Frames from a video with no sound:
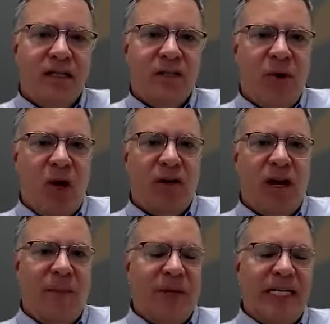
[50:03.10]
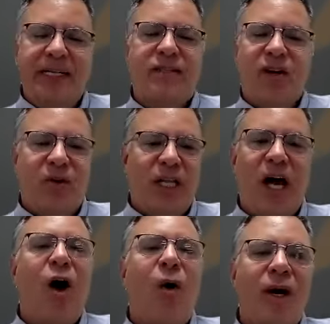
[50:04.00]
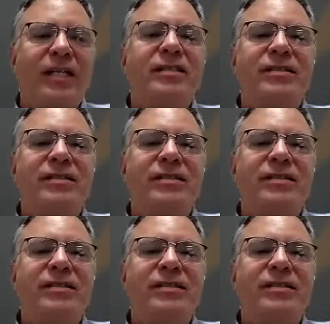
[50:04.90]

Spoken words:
small companies so low?